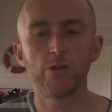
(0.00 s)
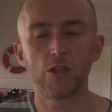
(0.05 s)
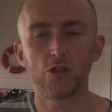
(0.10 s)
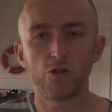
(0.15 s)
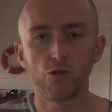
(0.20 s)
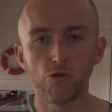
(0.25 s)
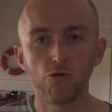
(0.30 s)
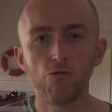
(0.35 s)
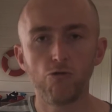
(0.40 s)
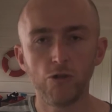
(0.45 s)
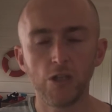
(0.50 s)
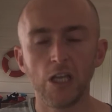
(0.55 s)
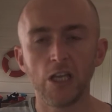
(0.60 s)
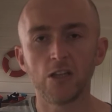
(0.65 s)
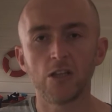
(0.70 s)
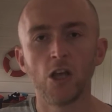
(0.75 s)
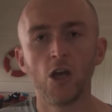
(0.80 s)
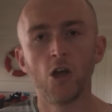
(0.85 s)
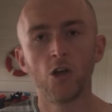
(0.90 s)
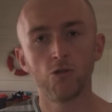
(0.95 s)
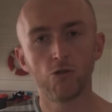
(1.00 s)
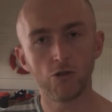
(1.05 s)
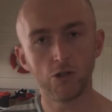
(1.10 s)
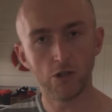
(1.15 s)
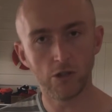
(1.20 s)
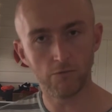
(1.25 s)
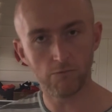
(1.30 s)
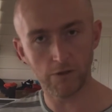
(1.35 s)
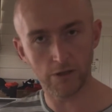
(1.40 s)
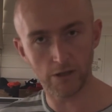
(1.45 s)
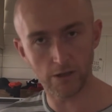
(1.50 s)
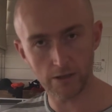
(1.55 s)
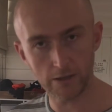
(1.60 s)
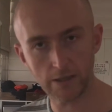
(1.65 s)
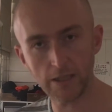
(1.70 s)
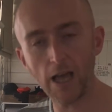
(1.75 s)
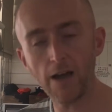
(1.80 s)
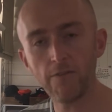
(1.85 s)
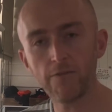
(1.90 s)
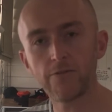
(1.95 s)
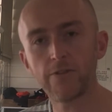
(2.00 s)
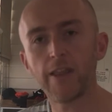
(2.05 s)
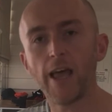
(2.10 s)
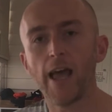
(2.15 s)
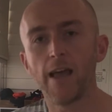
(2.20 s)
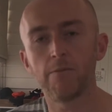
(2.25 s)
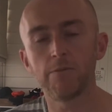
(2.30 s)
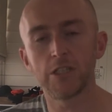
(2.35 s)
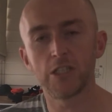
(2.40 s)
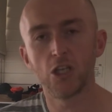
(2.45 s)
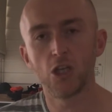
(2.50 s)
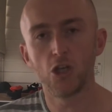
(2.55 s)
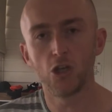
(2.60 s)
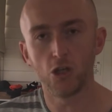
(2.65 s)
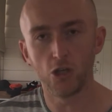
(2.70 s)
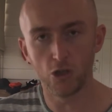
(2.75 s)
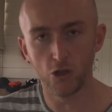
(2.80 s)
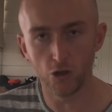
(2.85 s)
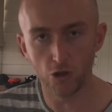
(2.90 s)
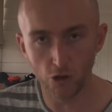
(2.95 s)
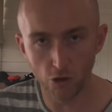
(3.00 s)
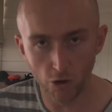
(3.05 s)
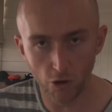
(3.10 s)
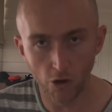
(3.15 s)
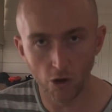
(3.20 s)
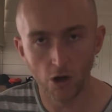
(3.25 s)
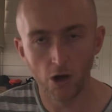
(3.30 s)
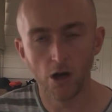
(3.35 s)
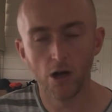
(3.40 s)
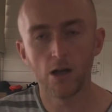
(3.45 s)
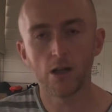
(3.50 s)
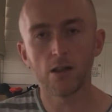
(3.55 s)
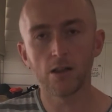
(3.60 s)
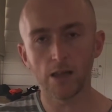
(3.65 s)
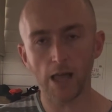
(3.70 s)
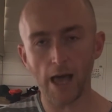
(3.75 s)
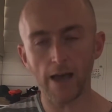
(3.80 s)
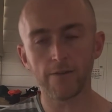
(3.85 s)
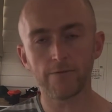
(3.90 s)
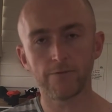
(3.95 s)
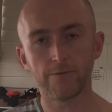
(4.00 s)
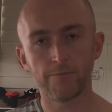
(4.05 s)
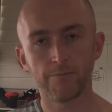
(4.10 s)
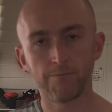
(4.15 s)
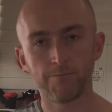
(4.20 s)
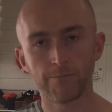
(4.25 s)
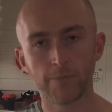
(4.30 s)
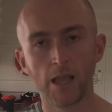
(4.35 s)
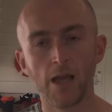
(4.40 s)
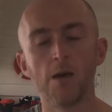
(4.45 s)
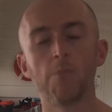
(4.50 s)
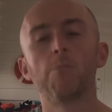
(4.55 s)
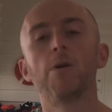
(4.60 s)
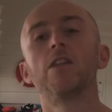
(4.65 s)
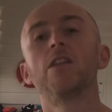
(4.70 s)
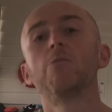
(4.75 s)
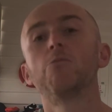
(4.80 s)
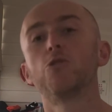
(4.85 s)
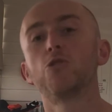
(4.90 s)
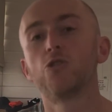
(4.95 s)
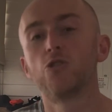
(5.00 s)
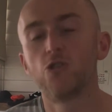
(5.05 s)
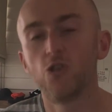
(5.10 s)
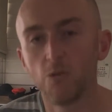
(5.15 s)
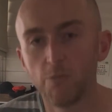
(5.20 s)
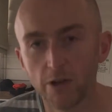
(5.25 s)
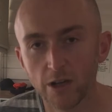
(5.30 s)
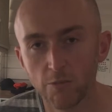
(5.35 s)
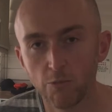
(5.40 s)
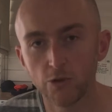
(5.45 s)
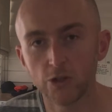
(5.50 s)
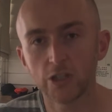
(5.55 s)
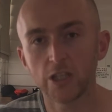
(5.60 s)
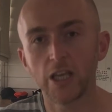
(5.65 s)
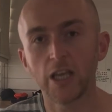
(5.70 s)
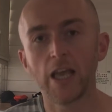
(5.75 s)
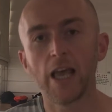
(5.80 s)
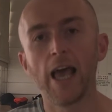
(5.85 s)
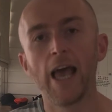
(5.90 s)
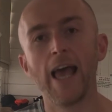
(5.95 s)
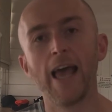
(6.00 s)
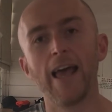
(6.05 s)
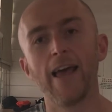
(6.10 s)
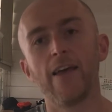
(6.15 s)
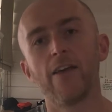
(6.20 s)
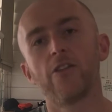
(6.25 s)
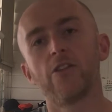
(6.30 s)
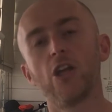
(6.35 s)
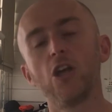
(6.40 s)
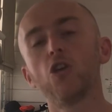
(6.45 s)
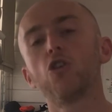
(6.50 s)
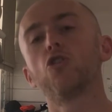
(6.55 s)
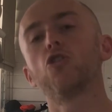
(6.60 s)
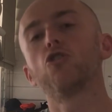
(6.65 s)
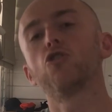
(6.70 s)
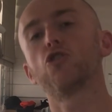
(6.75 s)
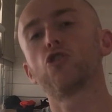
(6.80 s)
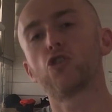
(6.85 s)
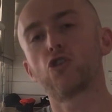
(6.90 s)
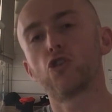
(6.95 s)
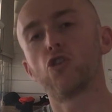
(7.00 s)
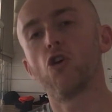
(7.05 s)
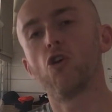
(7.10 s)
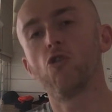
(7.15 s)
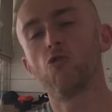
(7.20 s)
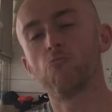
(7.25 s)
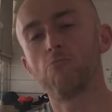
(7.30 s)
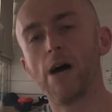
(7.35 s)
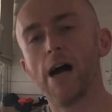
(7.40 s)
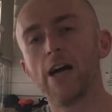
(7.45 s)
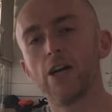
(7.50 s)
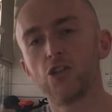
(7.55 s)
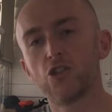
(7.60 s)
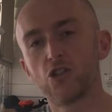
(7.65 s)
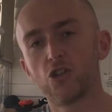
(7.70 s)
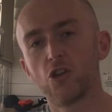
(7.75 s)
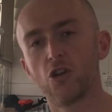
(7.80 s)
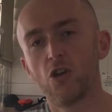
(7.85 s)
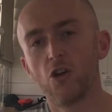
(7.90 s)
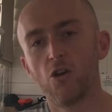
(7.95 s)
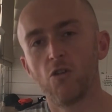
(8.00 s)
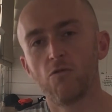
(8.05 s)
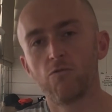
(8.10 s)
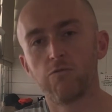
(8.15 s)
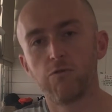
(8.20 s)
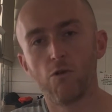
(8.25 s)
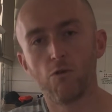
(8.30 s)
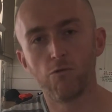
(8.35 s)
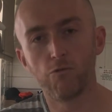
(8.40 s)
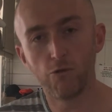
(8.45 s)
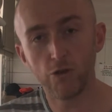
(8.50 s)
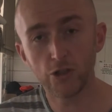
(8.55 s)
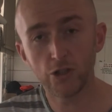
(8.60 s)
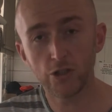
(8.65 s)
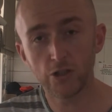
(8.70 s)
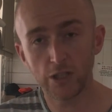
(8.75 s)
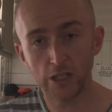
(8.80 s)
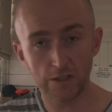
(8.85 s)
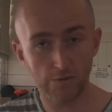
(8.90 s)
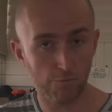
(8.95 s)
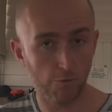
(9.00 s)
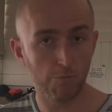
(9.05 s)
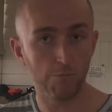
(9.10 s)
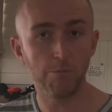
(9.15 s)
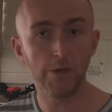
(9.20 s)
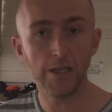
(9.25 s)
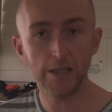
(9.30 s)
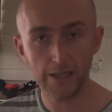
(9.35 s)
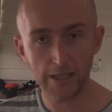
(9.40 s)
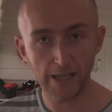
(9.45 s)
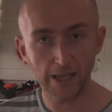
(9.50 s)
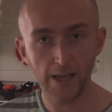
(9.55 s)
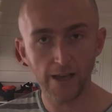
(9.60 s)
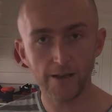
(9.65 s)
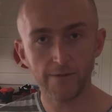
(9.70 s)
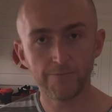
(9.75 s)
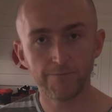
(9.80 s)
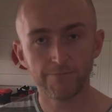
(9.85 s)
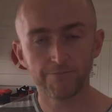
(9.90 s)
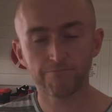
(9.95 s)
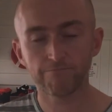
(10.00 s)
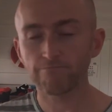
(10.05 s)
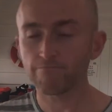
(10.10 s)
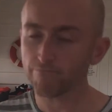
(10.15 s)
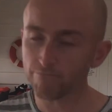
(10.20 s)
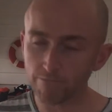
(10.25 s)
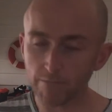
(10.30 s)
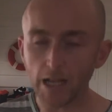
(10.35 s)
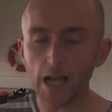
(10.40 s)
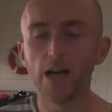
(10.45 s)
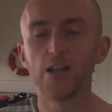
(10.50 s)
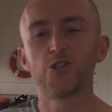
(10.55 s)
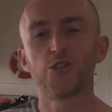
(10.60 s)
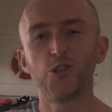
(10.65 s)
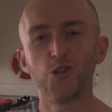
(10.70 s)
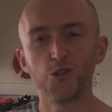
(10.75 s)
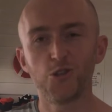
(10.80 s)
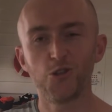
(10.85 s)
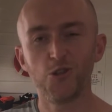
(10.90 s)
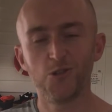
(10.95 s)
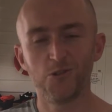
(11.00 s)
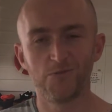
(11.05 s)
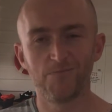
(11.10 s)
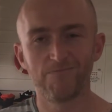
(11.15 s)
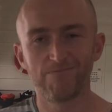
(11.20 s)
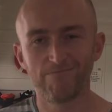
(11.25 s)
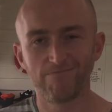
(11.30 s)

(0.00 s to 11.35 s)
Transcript: that you need to deal with the tough times in your life. My name is Joe Bakhmoutski. Thank you so much for watching this, for being here. I'll see you soon.